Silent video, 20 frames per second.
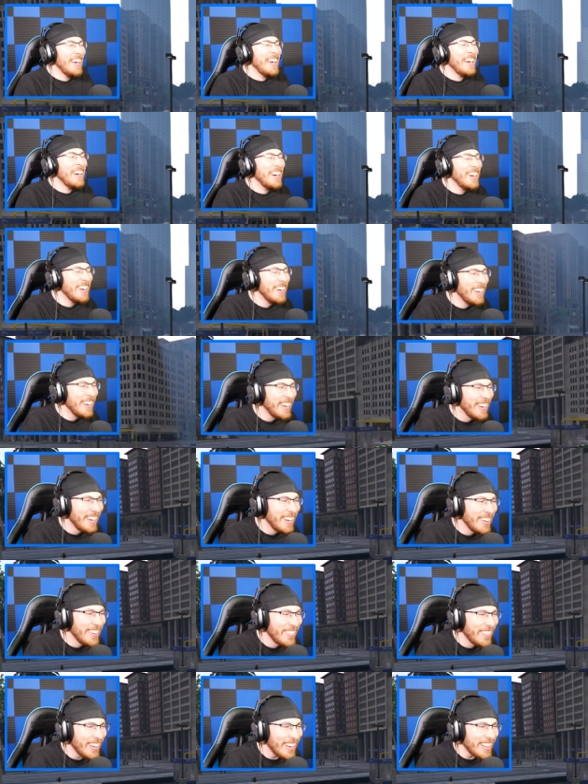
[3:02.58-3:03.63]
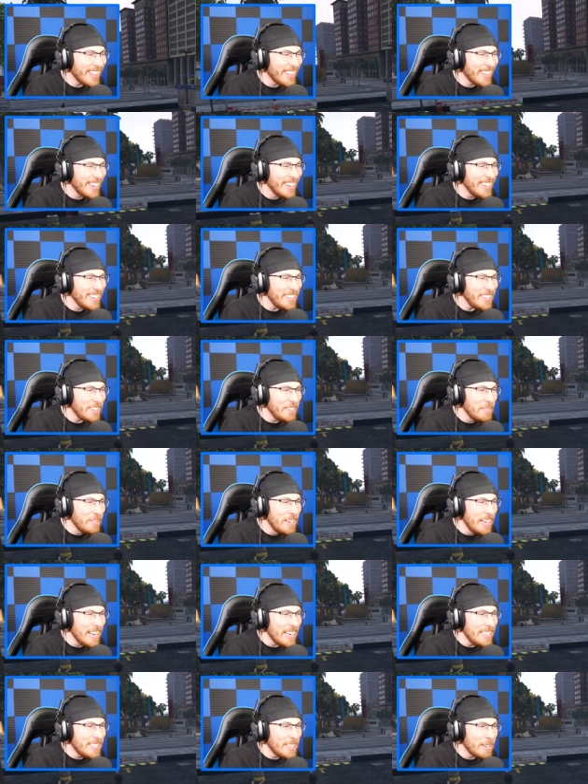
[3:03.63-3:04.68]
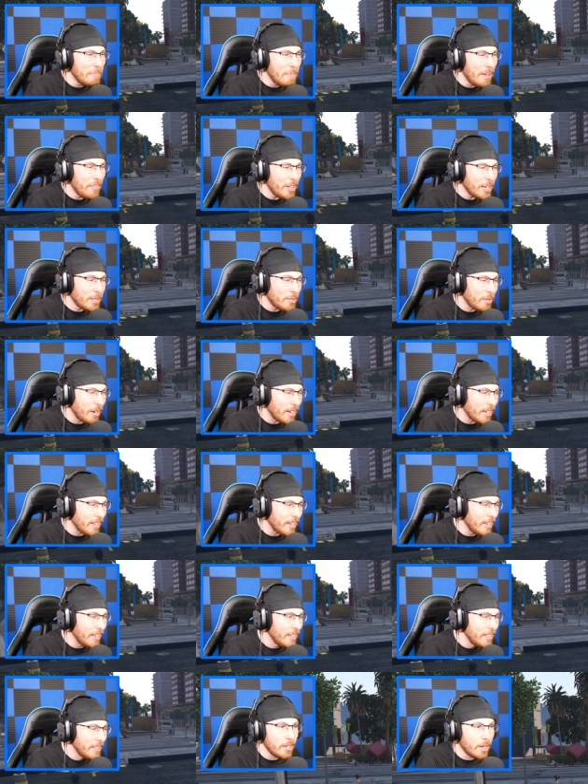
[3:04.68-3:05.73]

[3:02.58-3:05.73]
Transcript: God damn. What the? You ninja mother trucker.